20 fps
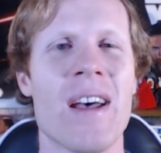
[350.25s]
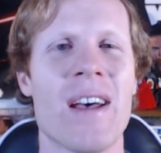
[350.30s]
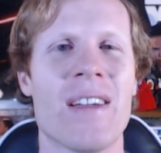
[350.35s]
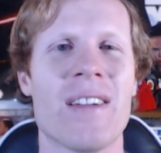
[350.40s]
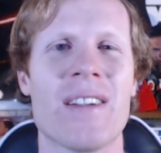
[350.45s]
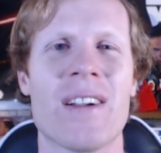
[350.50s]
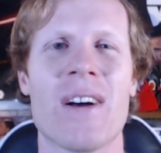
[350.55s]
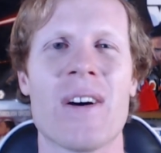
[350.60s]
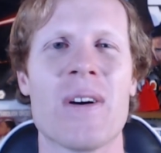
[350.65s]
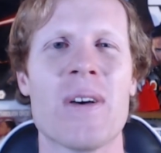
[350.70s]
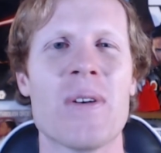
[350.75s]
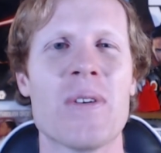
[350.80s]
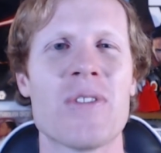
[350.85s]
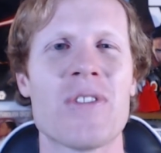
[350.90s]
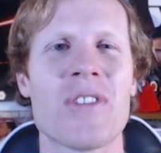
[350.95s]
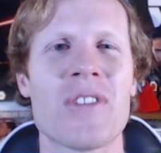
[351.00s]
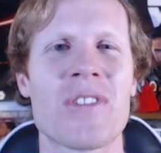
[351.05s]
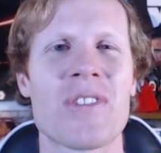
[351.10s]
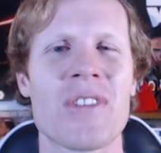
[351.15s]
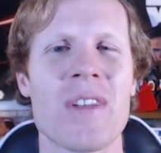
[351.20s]
You know, it was
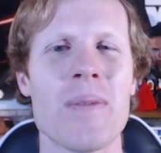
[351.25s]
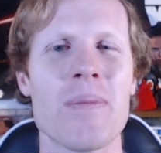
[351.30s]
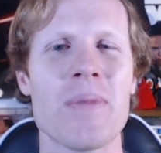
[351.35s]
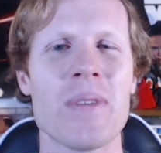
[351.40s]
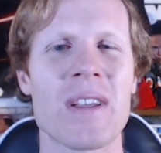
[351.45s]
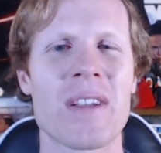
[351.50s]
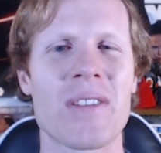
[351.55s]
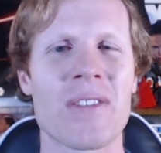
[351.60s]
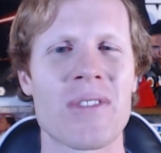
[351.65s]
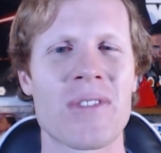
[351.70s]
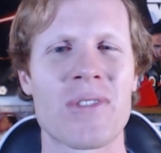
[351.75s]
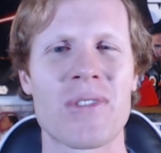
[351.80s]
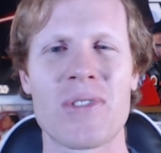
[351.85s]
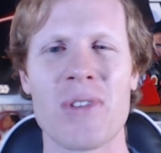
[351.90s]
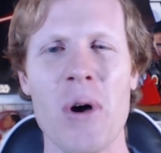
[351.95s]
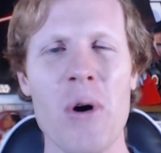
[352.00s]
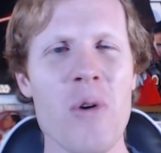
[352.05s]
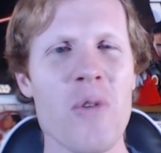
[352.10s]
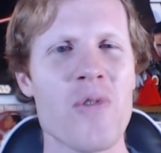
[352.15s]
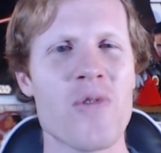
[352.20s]
just something
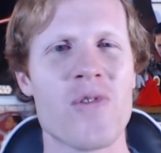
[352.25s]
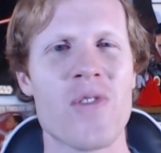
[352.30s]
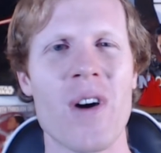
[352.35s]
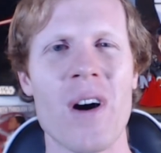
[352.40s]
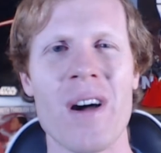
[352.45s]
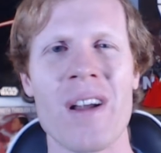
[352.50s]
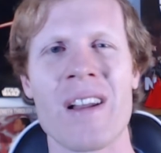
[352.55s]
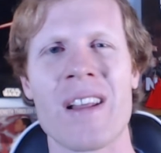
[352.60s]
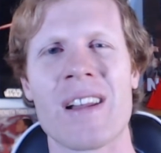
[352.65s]
so fun,